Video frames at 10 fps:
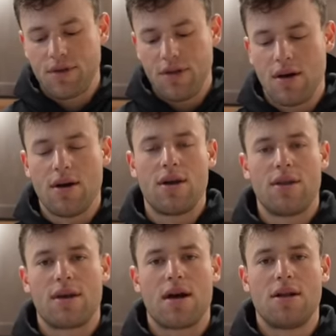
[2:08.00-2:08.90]
you know I
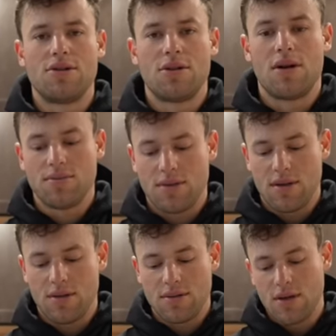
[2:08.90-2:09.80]
think collagen helps a
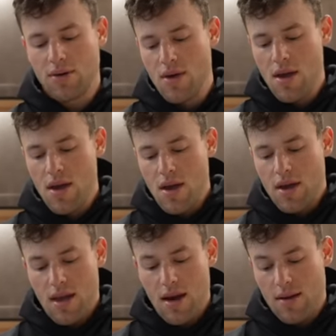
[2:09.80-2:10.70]
little. So
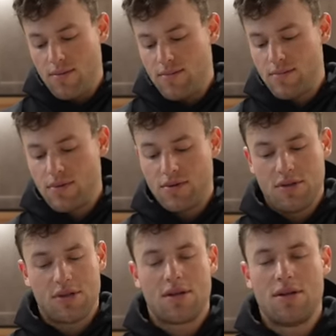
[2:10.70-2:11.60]
yeah,
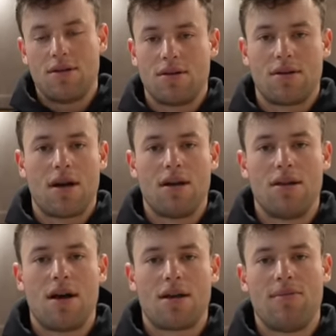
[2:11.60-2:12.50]
just gonna kind of
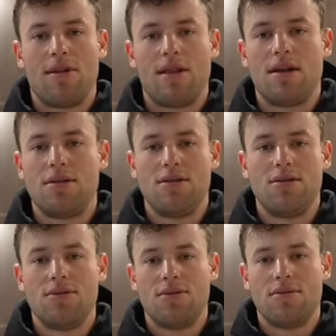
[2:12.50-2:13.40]
document that
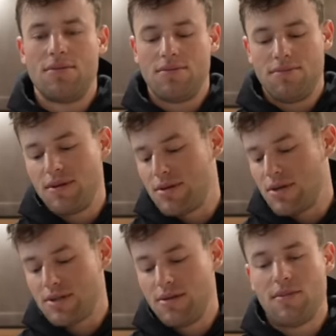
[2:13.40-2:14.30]
too. Been
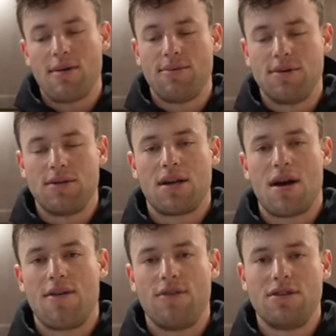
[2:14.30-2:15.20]
tossing in my protein
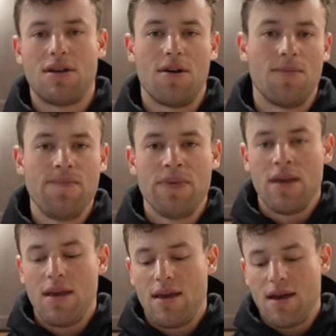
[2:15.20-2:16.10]
coffee, so
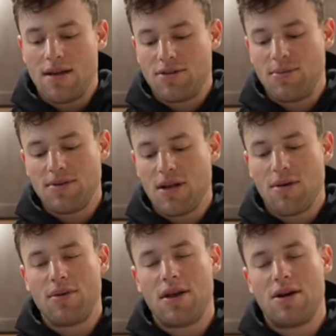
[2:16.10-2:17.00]
yeah, it's supposed to
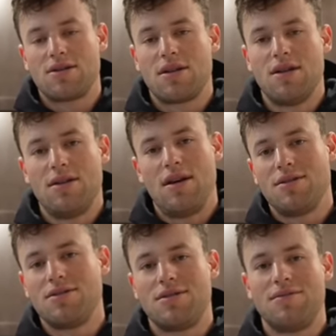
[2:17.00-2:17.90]
help with hair, skin, and
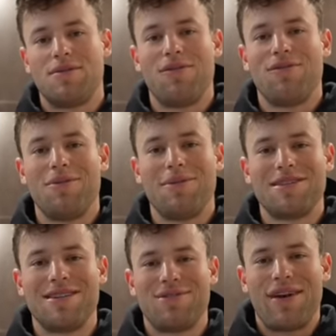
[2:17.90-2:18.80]
nails, and hopefully it makes us